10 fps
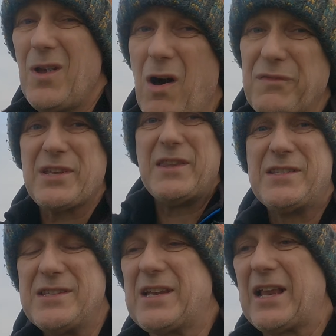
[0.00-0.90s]
Obviously
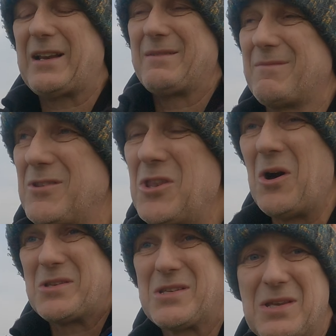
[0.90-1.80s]
this is
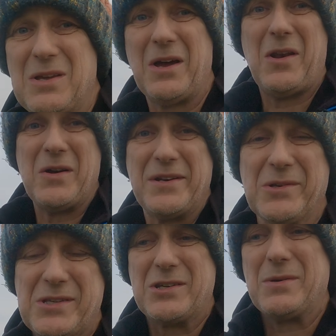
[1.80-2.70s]
not an
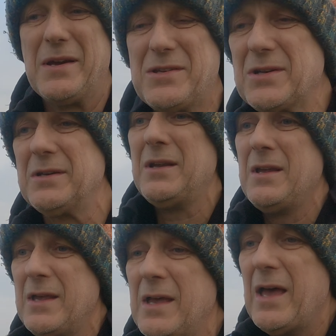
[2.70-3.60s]
ideal situation,
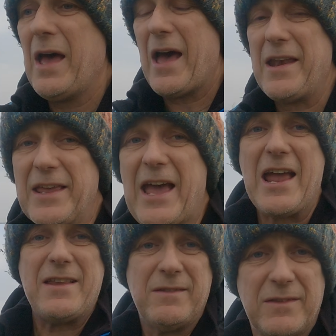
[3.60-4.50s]
and
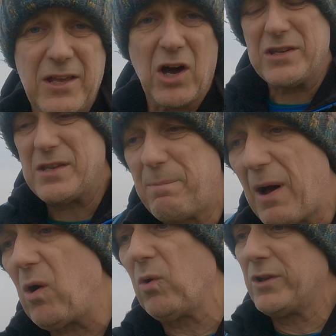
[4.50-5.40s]
again the guys in
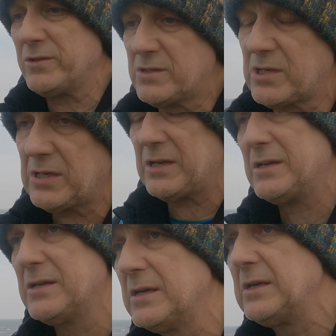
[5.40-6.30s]
Poland
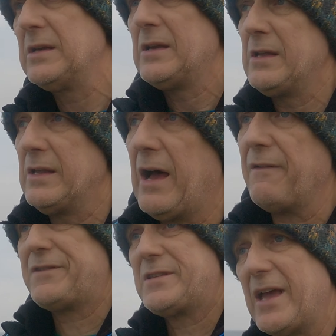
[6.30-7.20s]

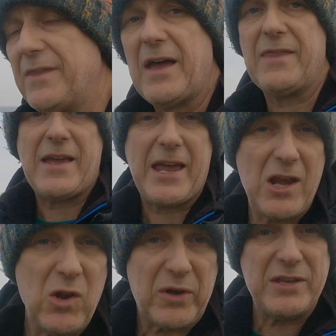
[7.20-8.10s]
have said that they
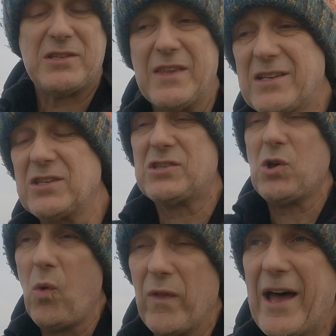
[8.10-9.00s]
can look into that and
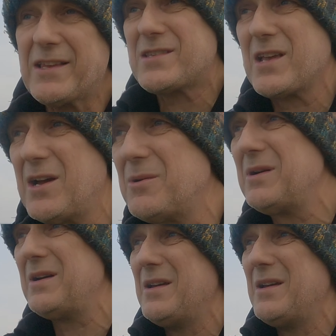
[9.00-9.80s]
sort that, so